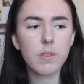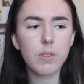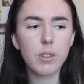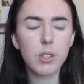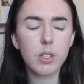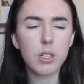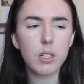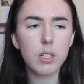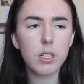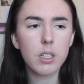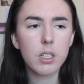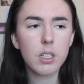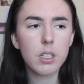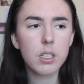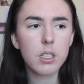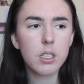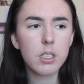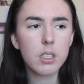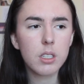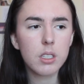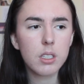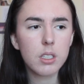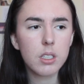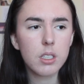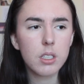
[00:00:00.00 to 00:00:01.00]
for
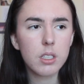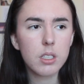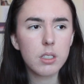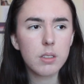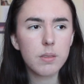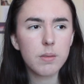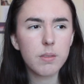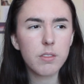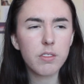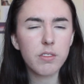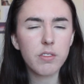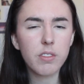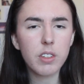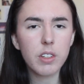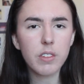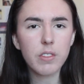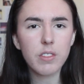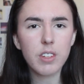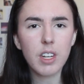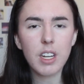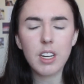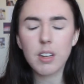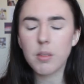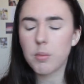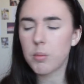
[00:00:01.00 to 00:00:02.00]

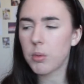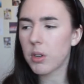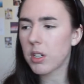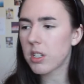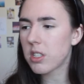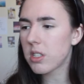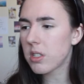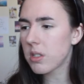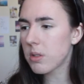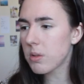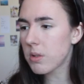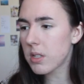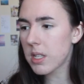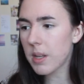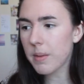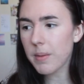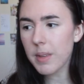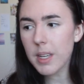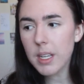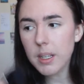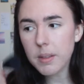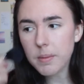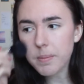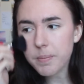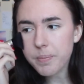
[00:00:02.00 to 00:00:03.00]
15 brushes or
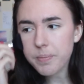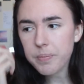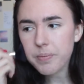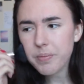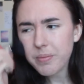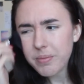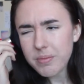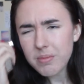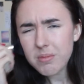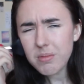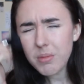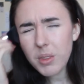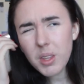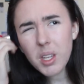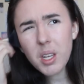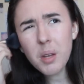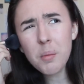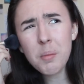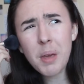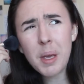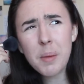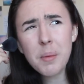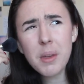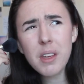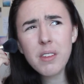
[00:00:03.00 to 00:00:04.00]
something,
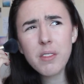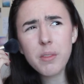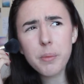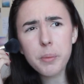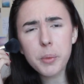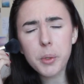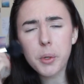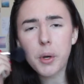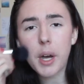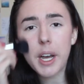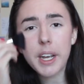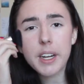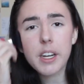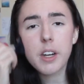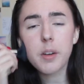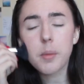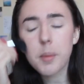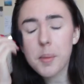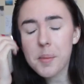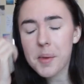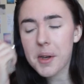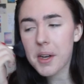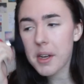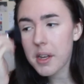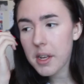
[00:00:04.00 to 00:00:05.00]
maybe even more, I can't
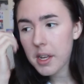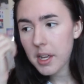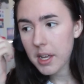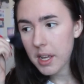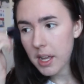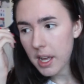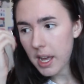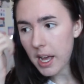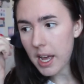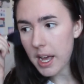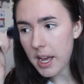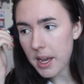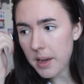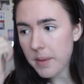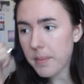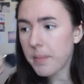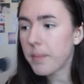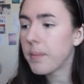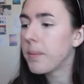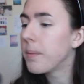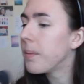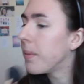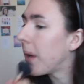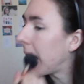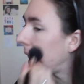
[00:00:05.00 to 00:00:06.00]
remember.
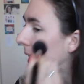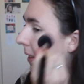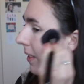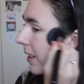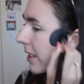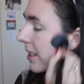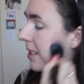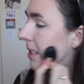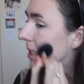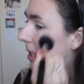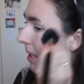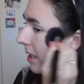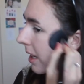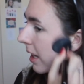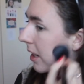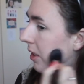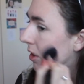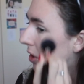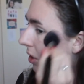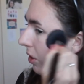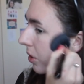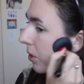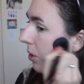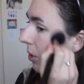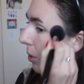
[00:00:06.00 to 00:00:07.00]
And they're
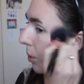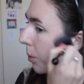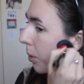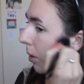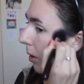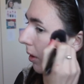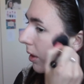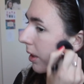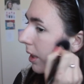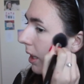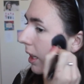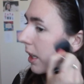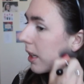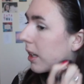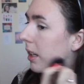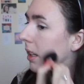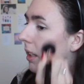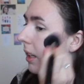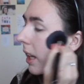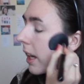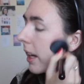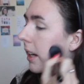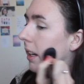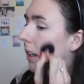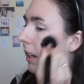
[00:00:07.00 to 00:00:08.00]
such good quality,
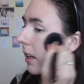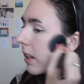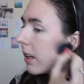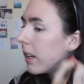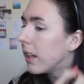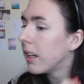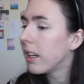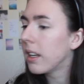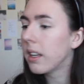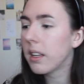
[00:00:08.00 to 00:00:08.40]
like,